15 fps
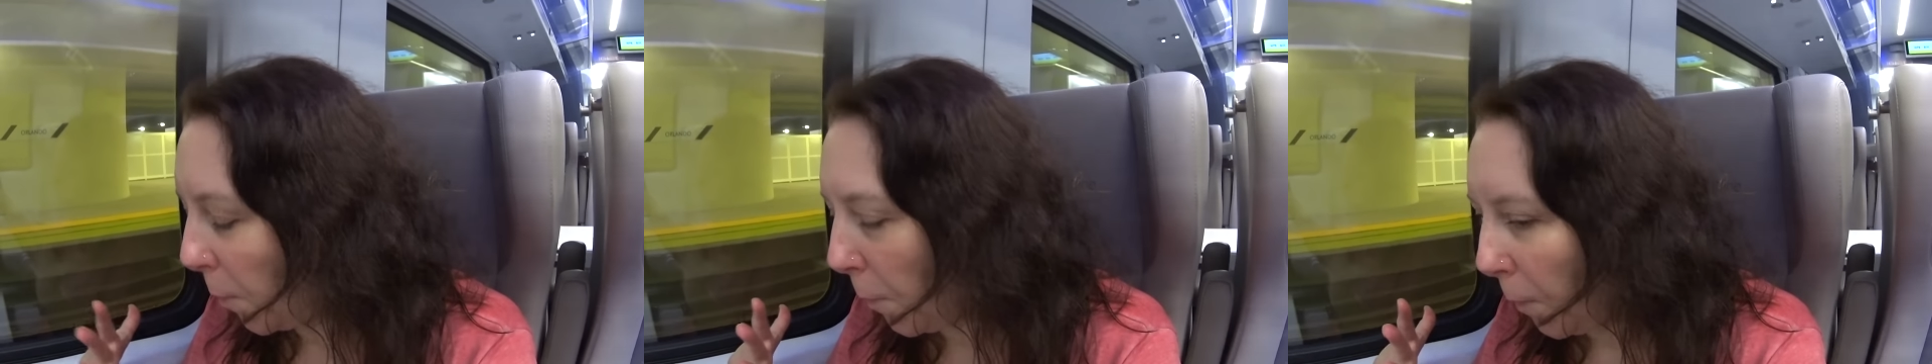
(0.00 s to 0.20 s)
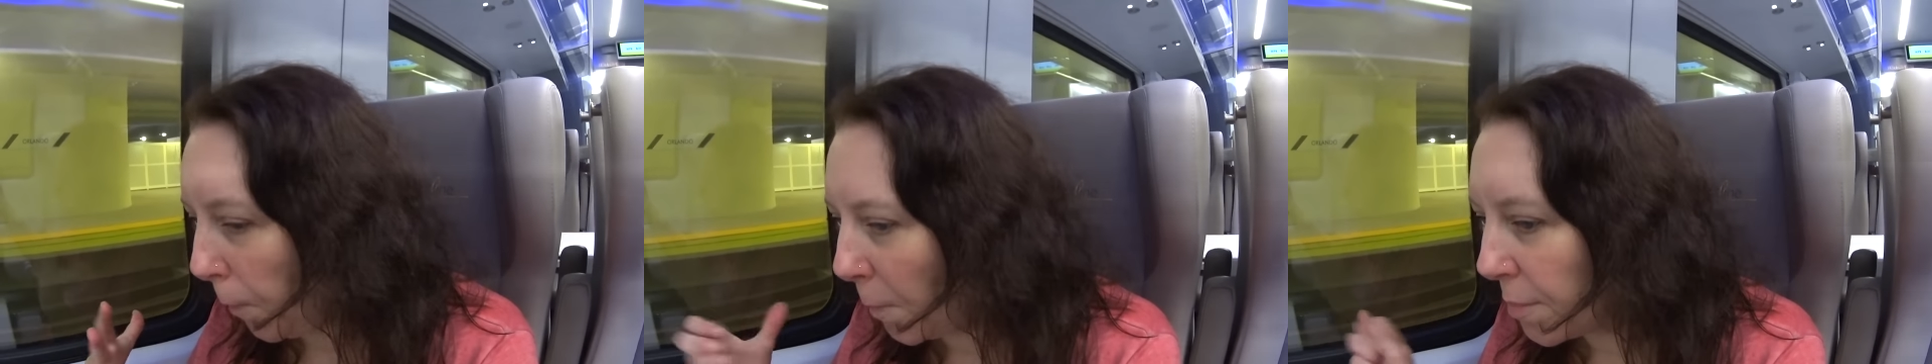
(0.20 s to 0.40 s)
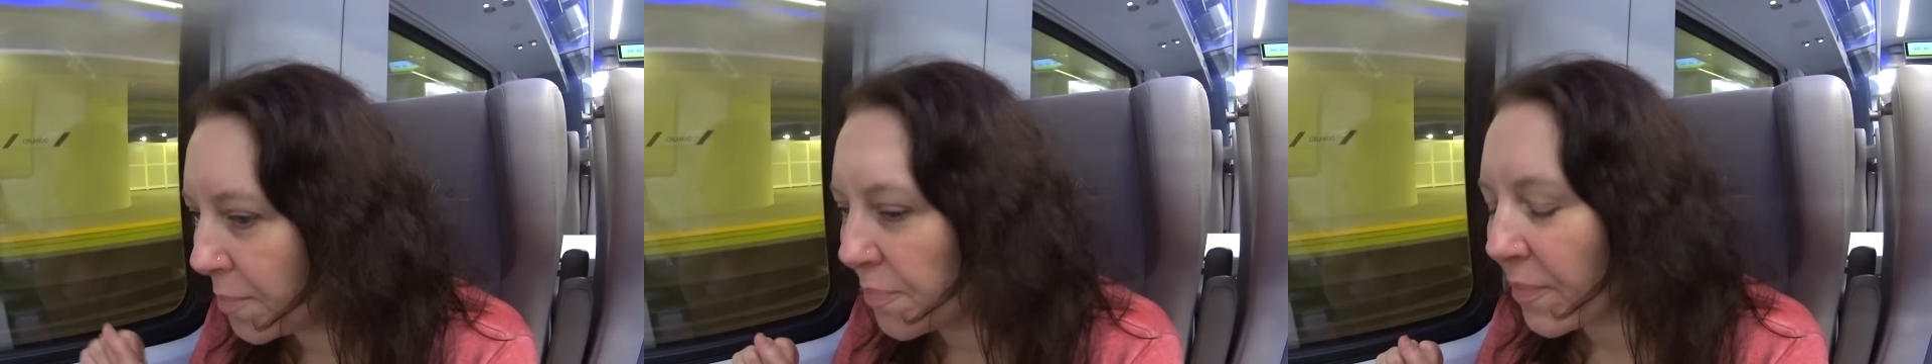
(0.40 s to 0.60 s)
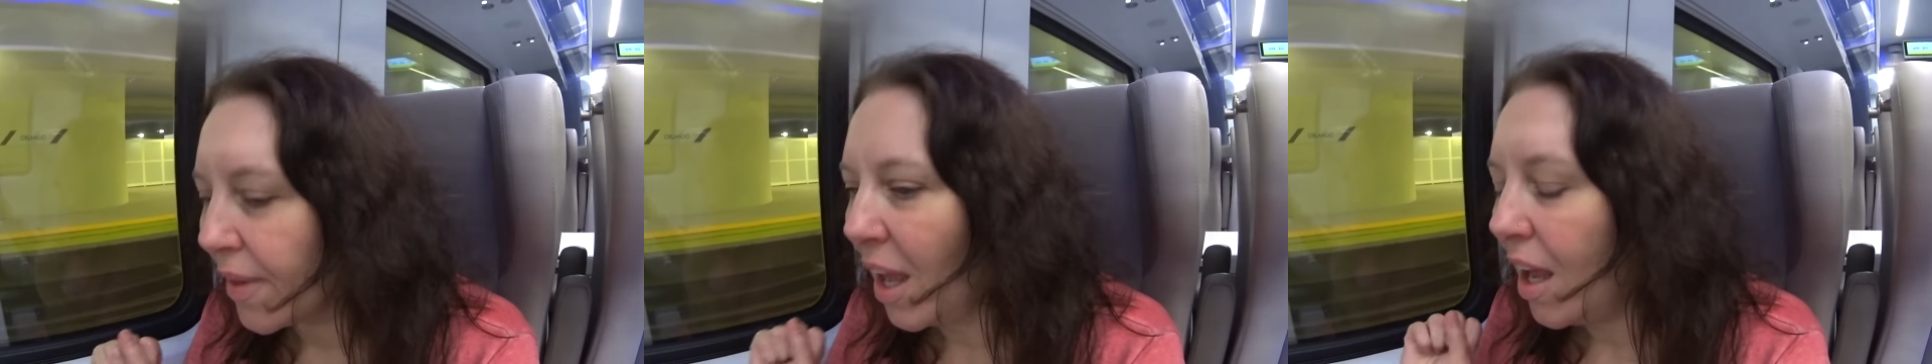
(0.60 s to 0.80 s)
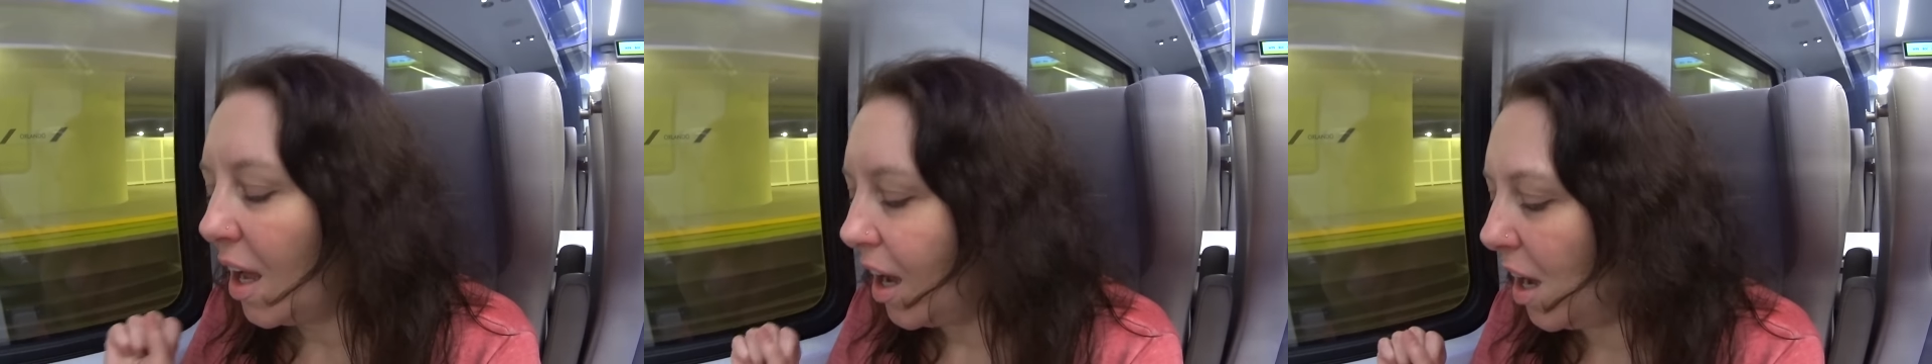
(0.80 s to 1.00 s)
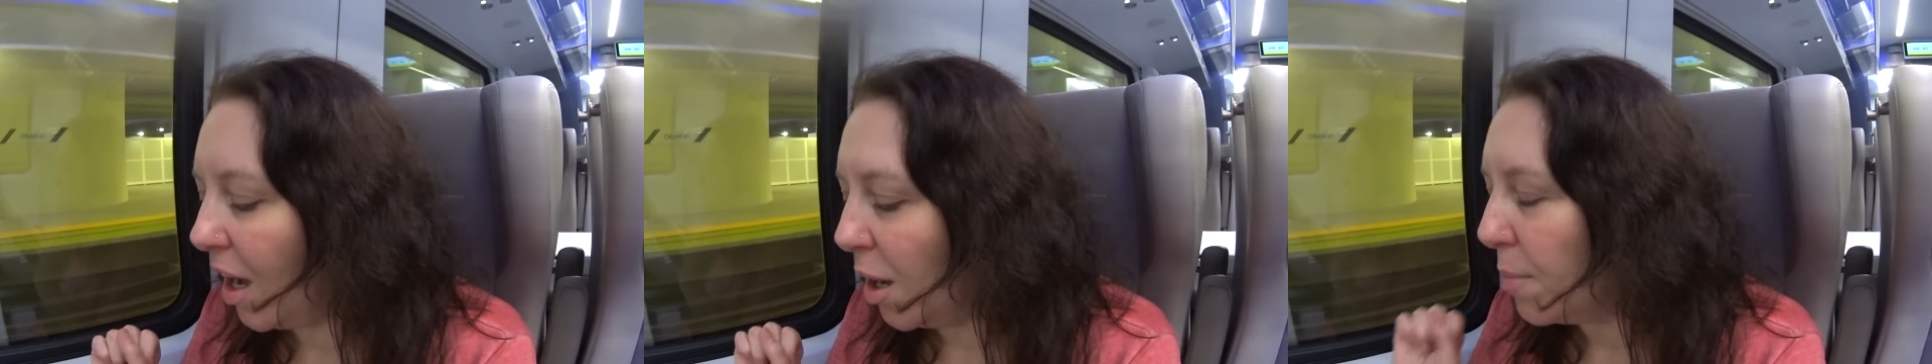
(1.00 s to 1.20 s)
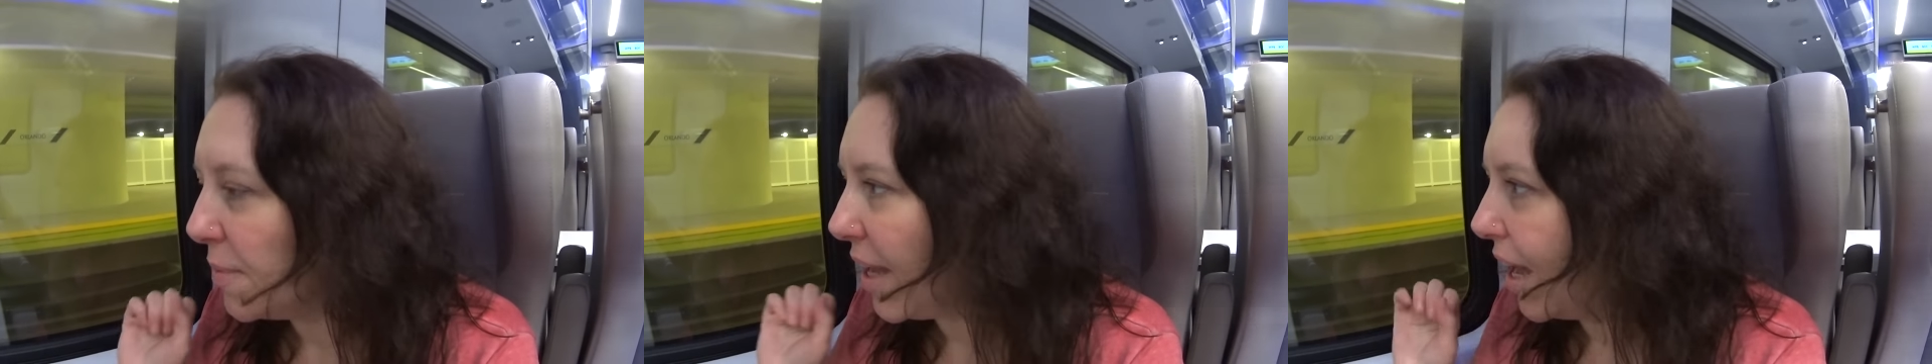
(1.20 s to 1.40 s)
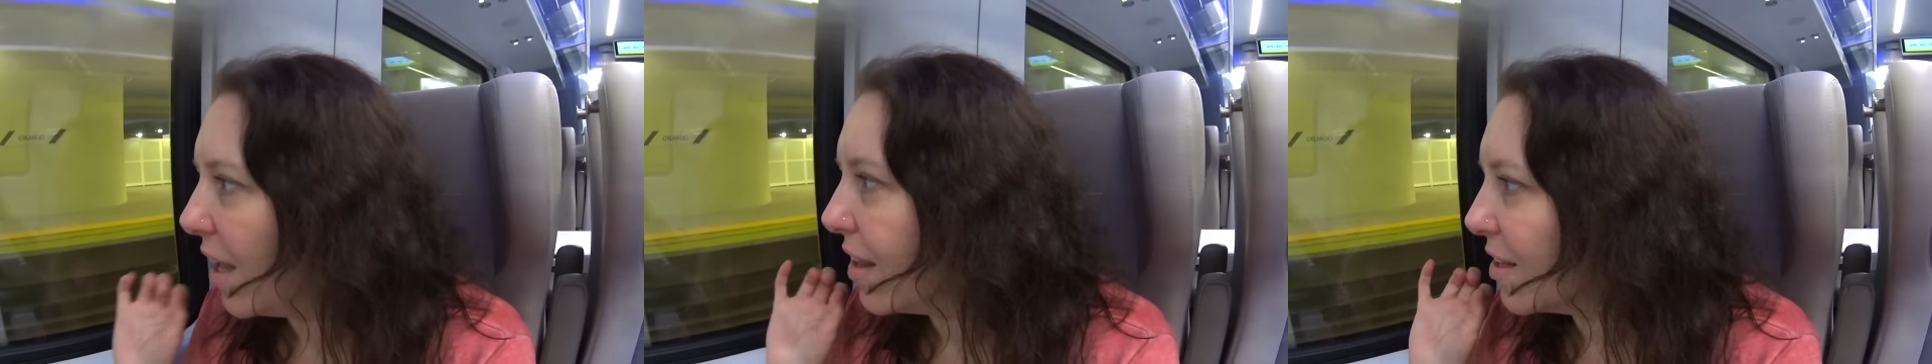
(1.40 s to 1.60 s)
The
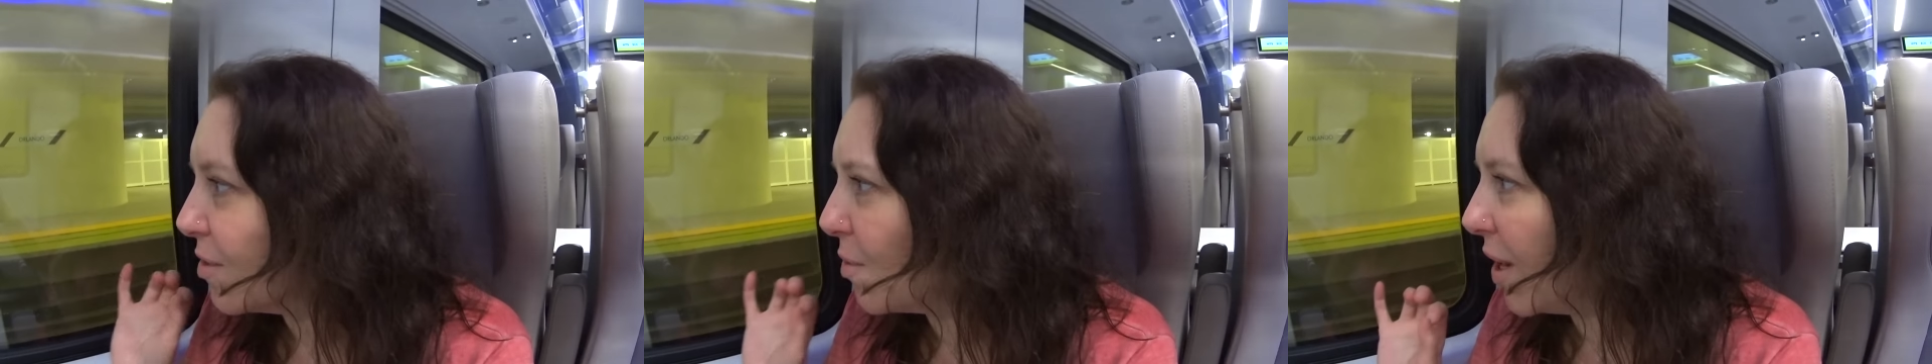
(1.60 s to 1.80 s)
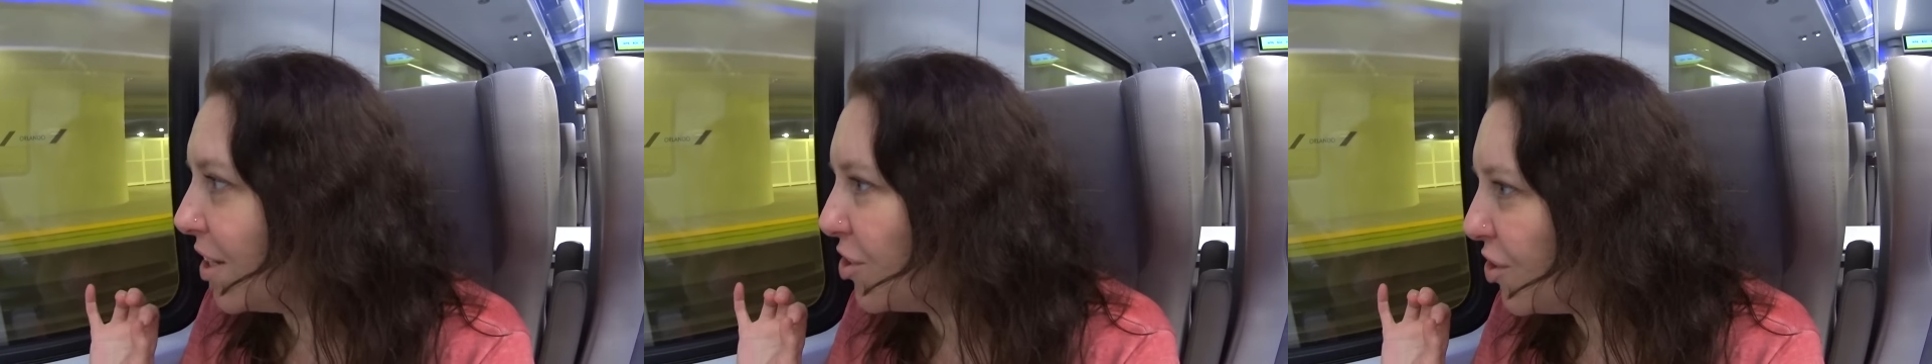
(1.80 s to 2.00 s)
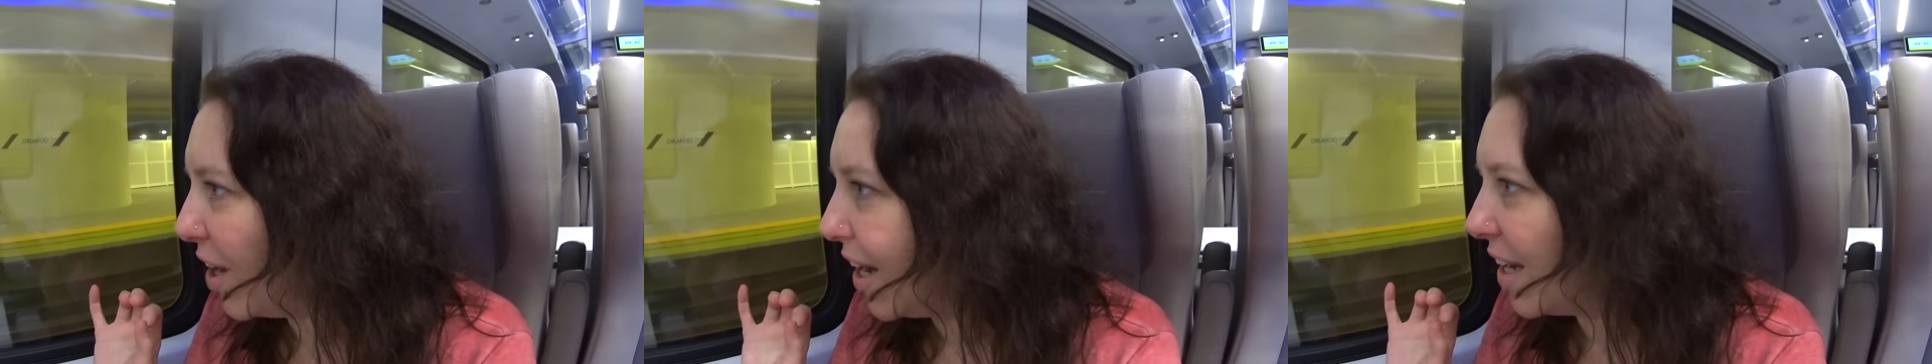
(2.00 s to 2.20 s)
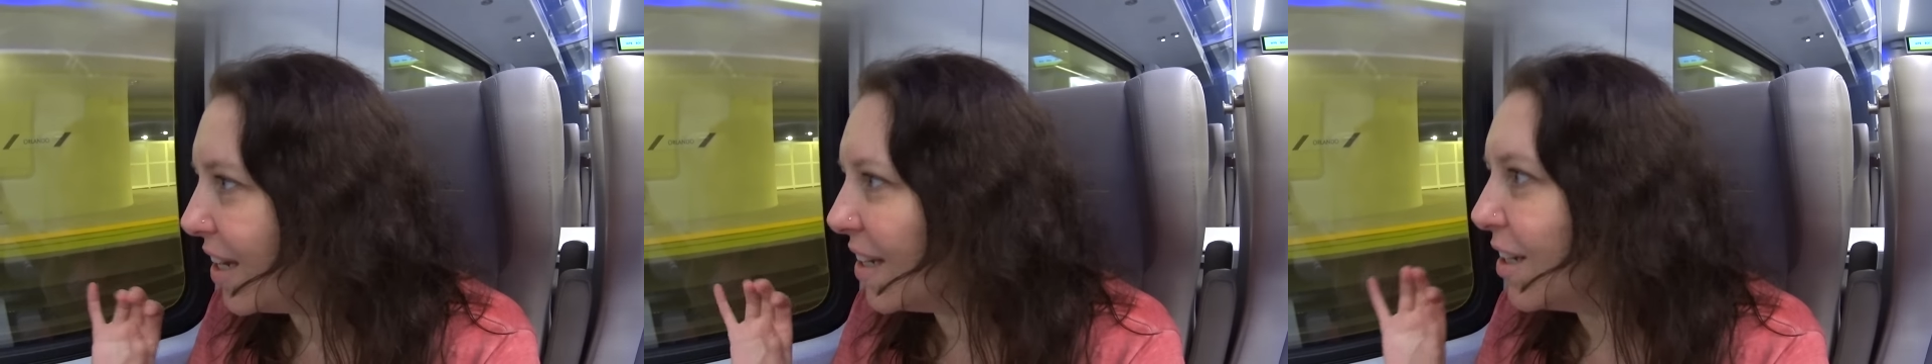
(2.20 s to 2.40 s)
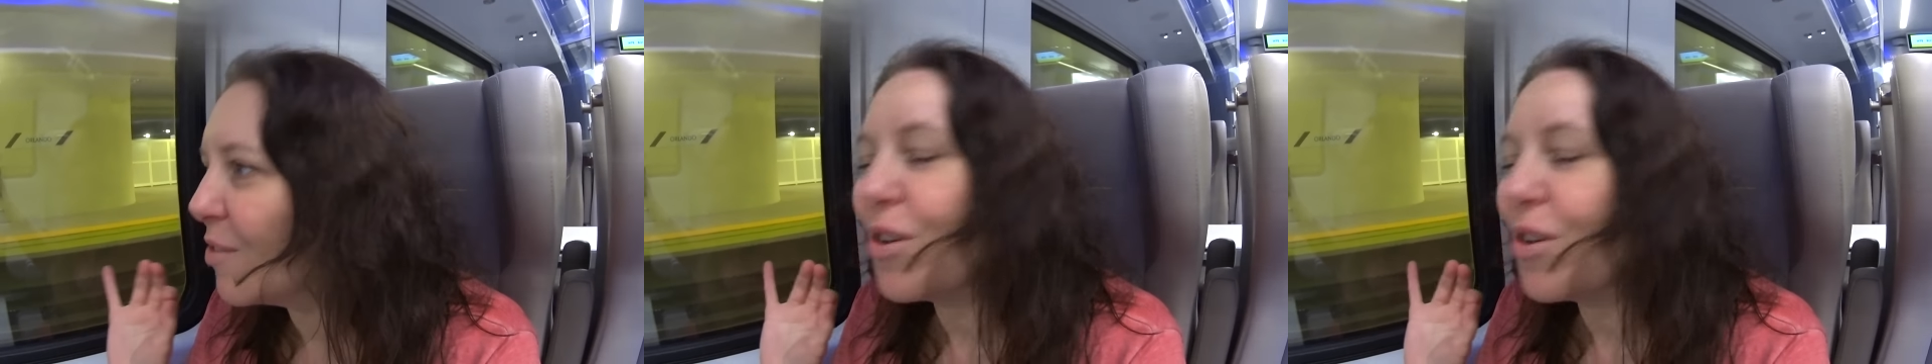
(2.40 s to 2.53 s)
right train.